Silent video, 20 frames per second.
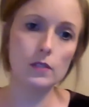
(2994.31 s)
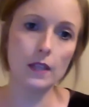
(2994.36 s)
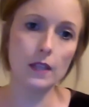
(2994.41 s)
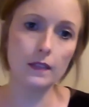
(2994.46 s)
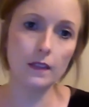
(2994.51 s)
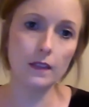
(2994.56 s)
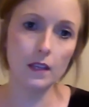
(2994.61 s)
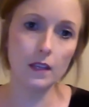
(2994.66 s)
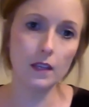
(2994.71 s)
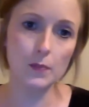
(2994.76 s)
I
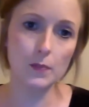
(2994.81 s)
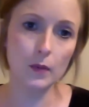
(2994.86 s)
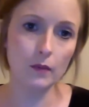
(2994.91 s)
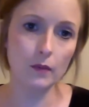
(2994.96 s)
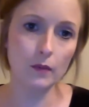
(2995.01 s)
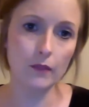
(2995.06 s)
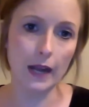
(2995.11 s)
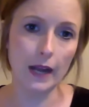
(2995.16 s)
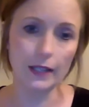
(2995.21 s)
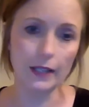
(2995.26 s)
think, as
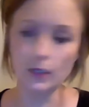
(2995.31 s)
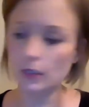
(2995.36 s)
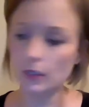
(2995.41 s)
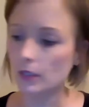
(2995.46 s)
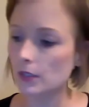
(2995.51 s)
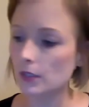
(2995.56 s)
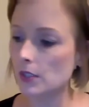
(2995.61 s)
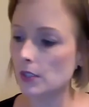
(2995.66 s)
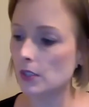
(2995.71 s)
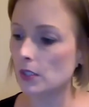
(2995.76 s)

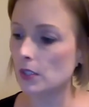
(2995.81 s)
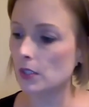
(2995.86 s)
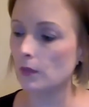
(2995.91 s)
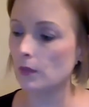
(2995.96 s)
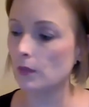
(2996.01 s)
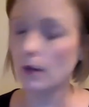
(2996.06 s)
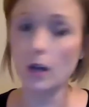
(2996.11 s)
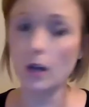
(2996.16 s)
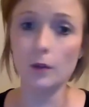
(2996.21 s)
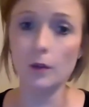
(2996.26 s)
providers
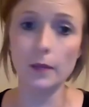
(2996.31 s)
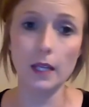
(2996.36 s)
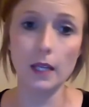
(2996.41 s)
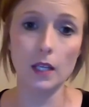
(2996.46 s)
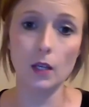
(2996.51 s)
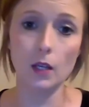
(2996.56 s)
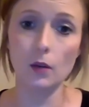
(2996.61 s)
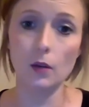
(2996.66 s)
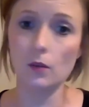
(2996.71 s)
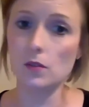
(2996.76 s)
to help
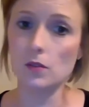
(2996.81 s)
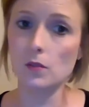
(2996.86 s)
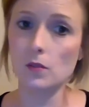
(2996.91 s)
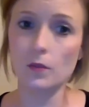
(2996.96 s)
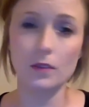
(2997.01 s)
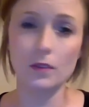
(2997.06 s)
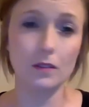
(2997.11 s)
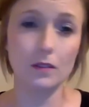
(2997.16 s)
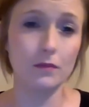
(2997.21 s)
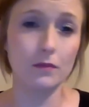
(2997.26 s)
kiddos
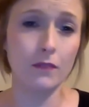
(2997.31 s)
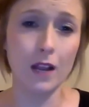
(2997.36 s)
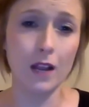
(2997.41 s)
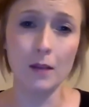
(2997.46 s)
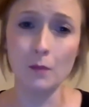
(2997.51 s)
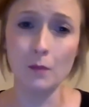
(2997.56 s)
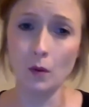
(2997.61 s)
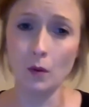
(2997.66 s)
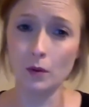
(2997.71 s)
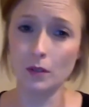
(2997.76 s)
with their
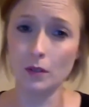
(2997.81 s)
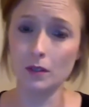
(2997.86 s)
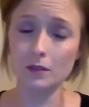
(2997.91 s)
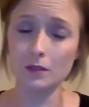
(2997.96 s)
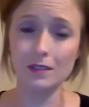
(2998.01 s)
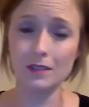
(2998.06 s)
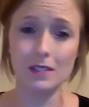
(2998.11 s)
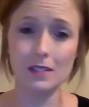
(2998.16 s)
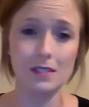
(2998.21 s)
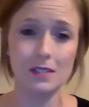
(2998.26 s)
fine motor
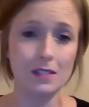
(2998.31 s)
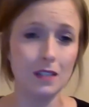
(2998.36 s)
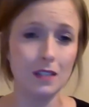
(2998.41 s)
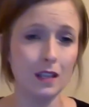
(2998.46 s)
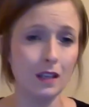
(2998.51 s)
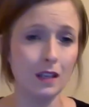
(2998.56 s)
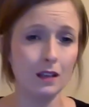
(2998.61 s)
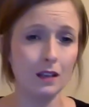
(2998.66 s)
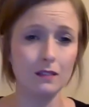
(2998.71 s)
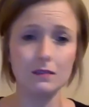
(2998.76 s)

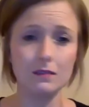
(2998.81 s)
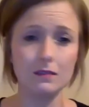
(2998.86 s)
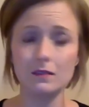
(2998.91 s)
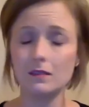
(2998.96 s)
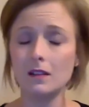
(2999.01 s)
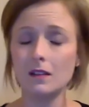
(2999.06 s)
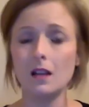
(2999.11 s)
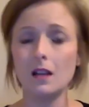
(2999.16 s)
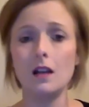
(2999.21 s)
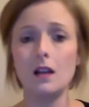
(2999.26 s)
listening
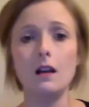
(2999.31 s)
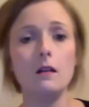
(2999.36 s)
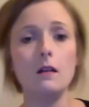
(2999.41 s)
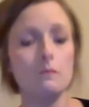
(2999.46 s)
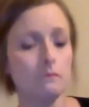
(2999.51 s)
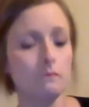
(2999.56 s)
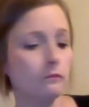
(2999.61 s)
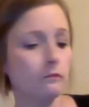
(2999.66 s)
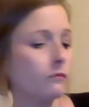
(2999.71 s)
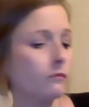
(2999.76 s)
and